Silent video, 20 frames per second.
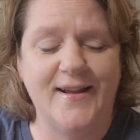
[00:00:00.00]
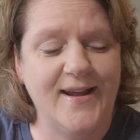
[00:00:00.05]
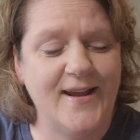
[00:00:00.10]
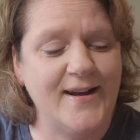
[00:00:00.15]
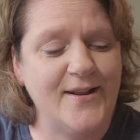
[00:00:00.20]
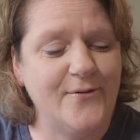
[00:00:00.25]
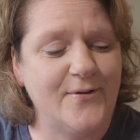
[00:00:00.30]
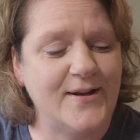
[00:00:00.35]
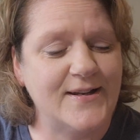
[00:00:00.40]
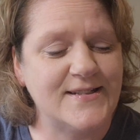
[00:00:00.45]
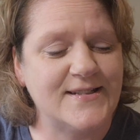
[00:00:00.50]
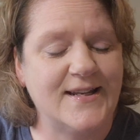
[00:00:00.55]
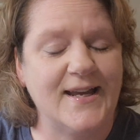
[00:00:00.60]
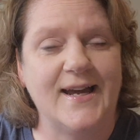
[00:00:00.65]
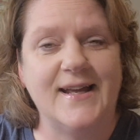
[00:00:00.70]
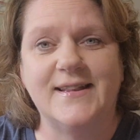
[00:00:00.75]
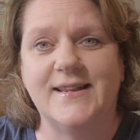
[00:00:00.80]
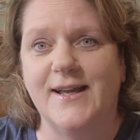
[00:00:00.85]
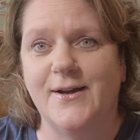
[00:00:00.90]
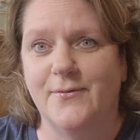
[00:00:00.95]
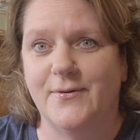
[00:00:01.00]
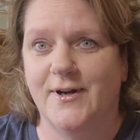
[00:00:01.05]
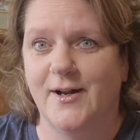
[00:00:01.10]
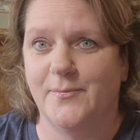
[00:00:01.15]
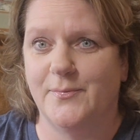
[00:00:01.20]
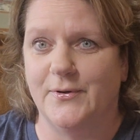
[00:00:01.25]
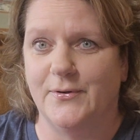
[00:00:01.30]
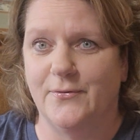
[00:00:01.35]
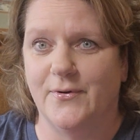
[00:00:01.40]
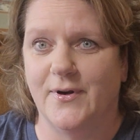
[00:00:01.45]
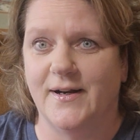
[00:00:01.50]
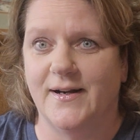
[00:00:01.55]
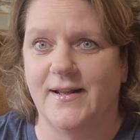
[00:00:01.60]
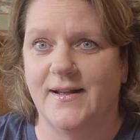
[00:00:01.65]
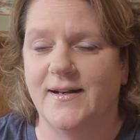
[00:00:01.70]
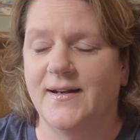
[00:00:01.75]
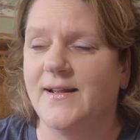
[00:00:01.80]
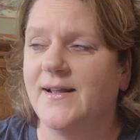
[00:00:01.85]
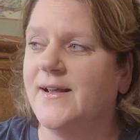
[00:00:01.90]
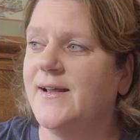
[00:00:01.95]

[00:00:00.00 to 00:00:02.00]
Anyways, got that one up and running.